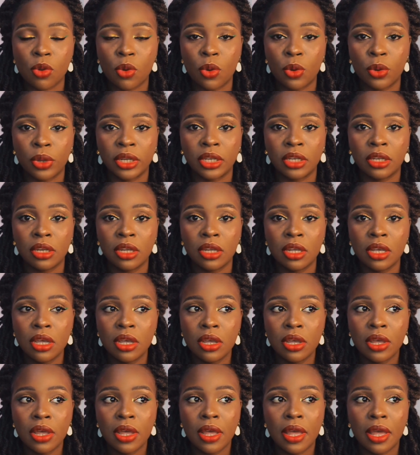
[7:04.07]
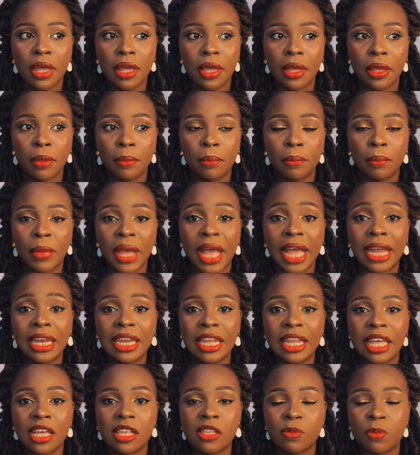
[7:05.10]
on
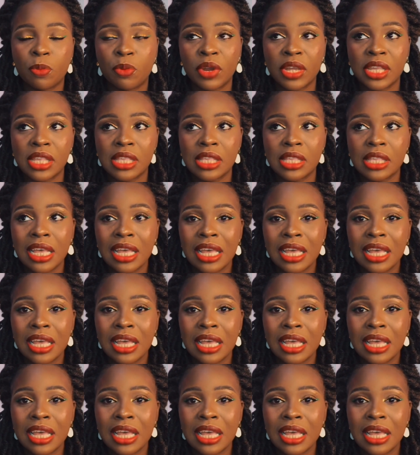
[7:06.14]
Aliexpress,